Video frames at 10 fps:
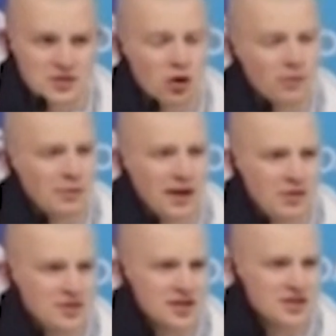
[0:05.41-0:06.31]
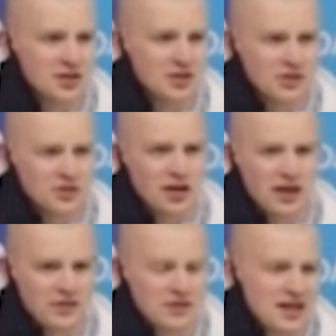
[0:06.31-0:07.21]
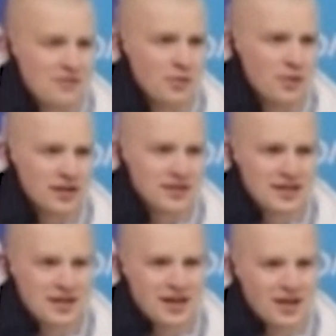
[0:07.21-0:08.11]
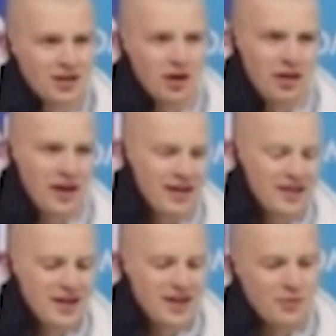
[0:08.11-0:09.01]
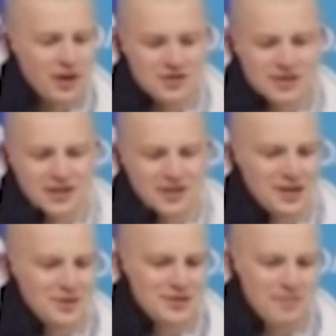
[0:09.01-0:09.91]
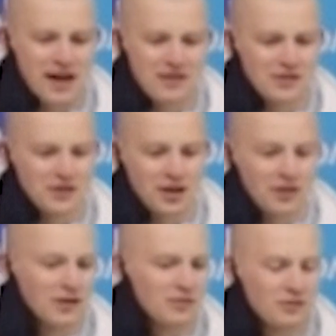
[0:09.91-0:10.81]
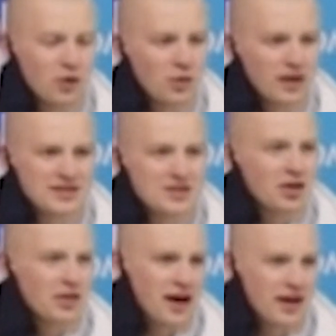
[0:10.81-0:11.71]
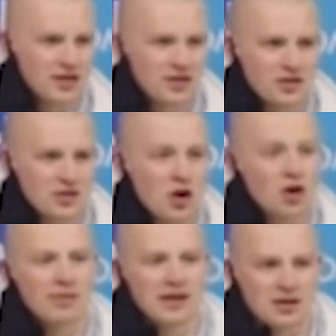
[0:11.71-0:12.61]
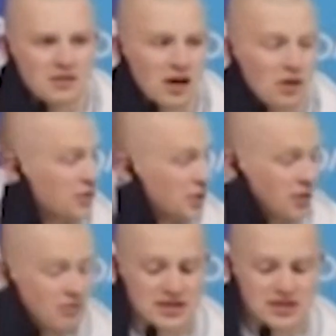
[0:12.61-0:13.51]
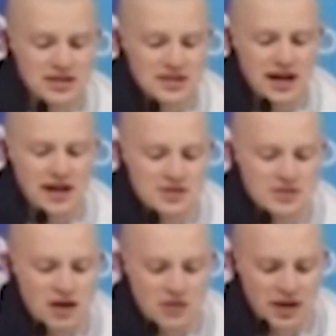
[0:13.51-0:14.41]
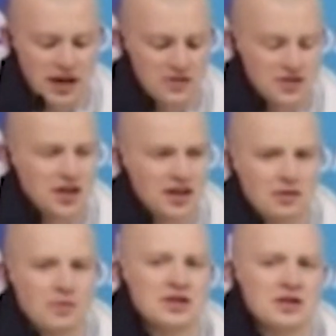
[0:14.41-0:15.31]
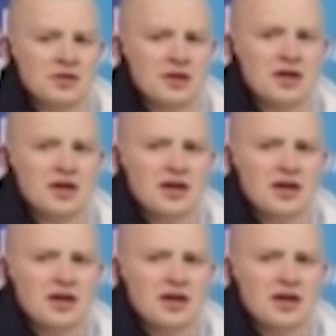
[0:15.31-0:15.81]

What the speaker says: Normally, we go into the sun for Australia for 7 weeks. None of that. We go to, you know, Spain for another 4 weeks. None of that. No competing around, you know, racing these guys around the kind of circuit that we do.